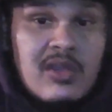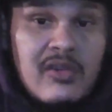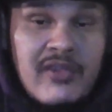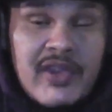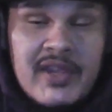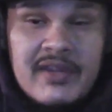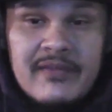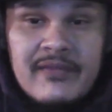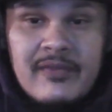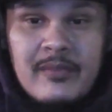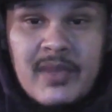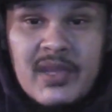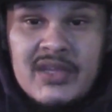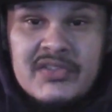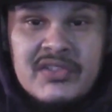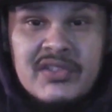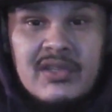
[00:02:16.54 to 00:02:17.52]
Great
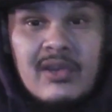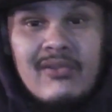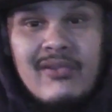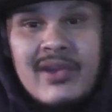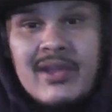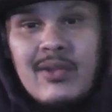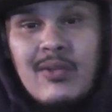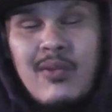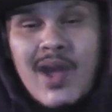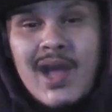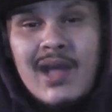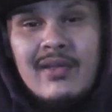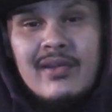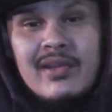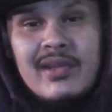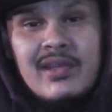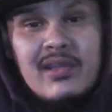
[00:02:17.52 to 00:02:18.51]
information, great
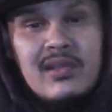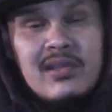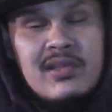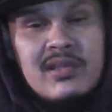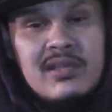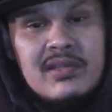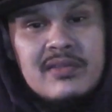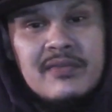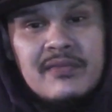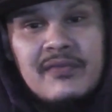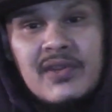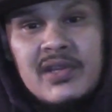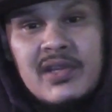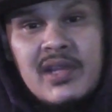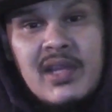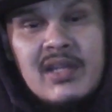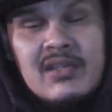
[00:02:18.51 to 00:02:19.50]
quality, and he's a
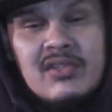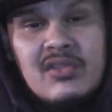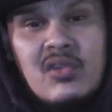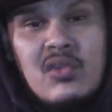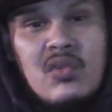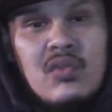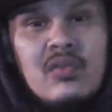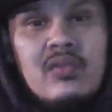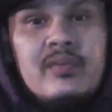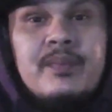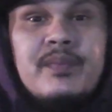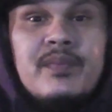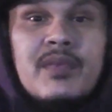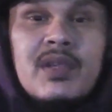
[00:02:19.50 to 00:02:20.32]
funny-ass dude.